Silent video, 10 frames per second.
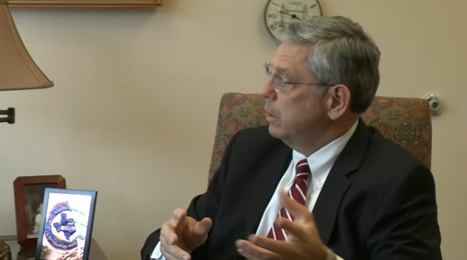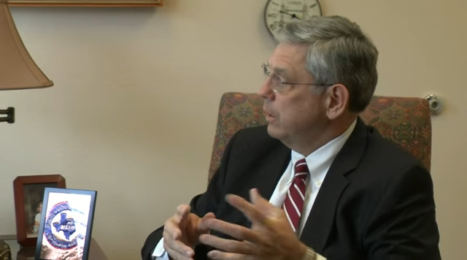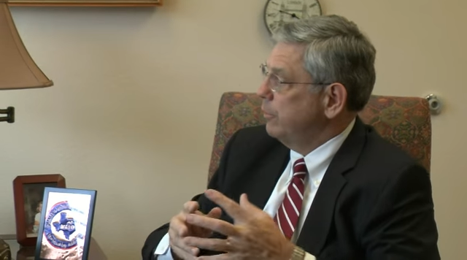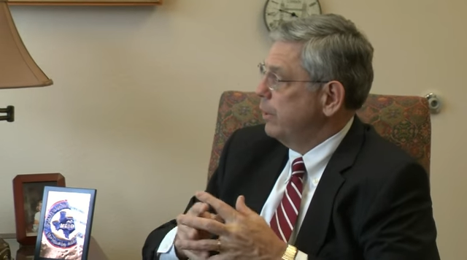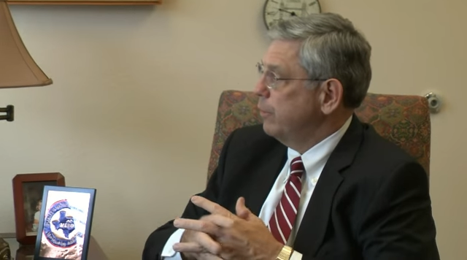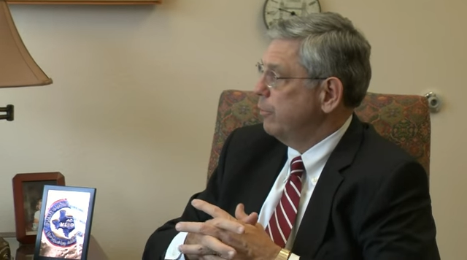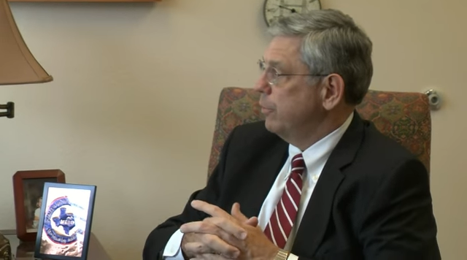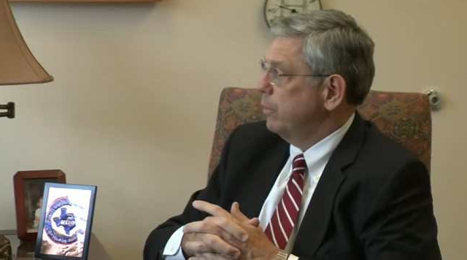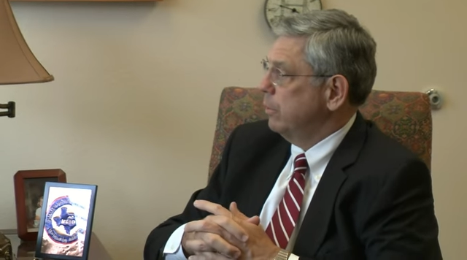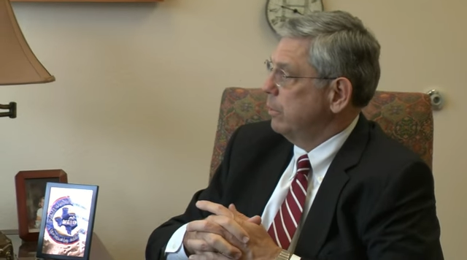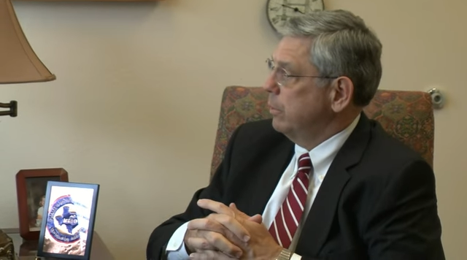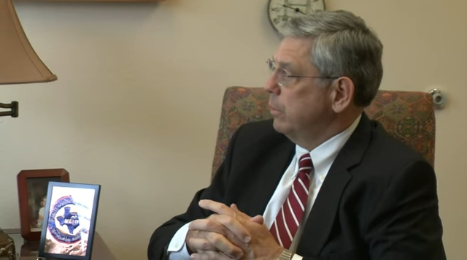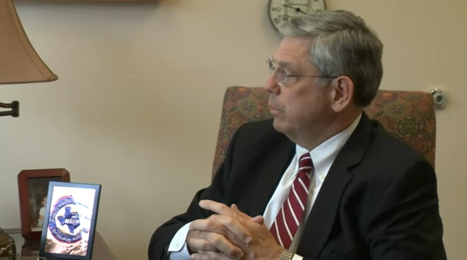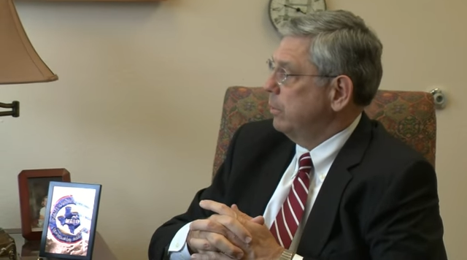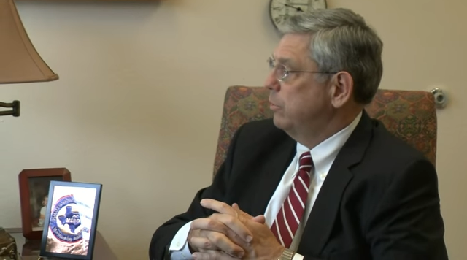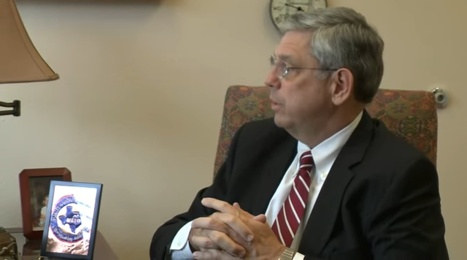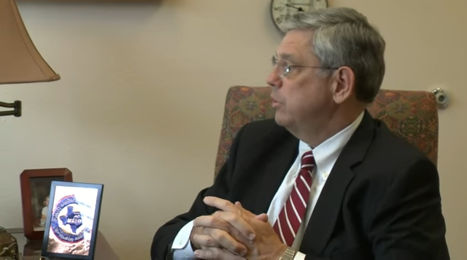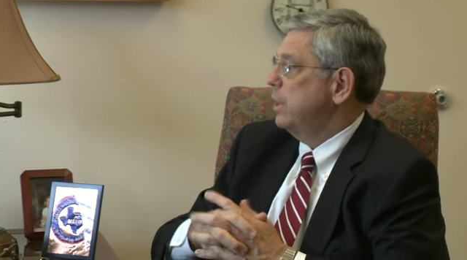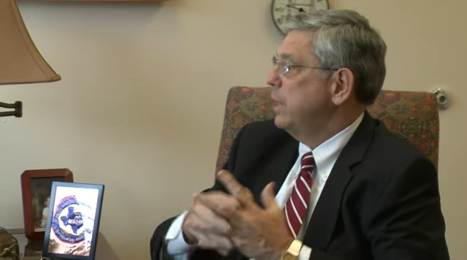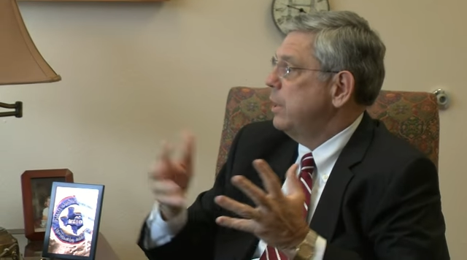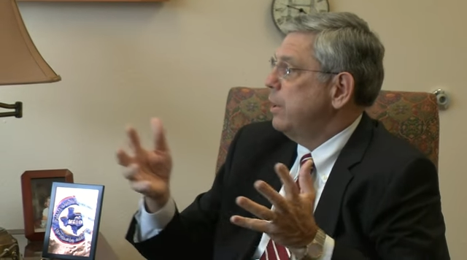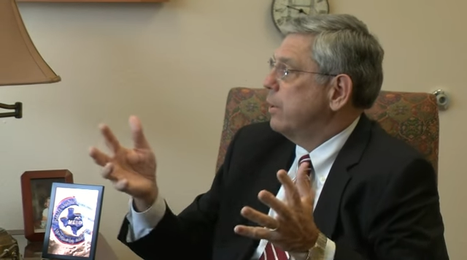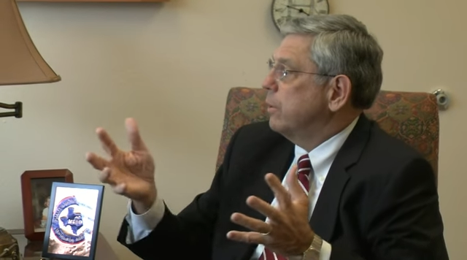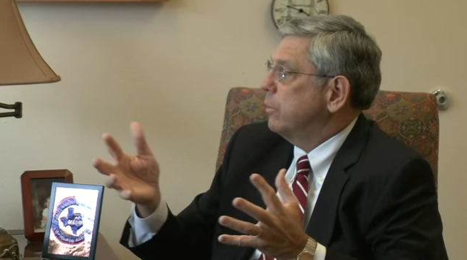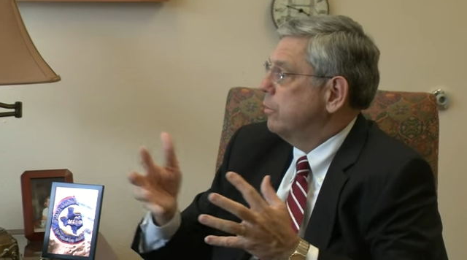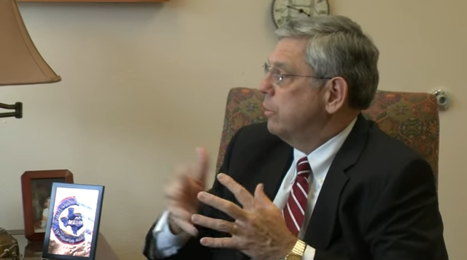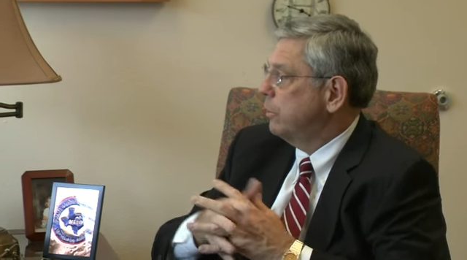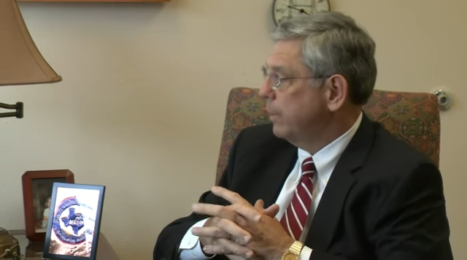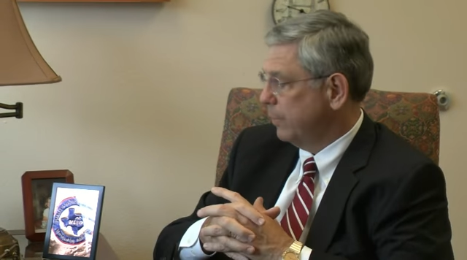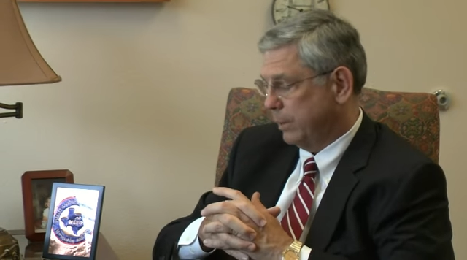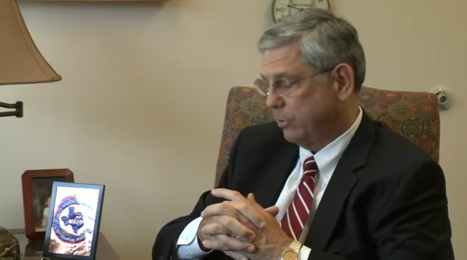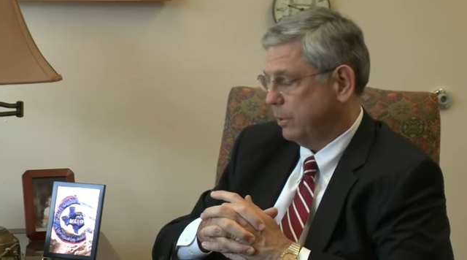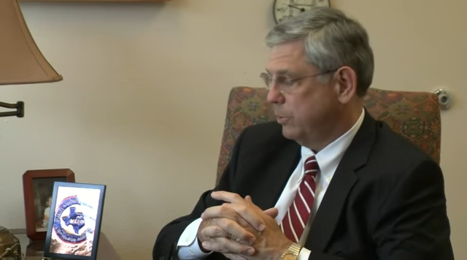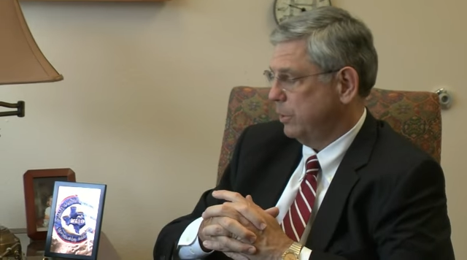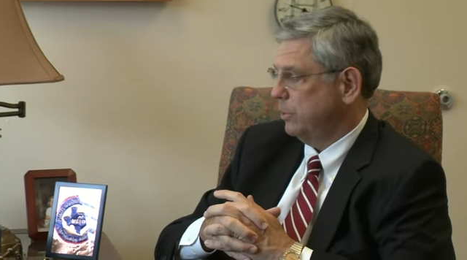lived here for 16 years. And so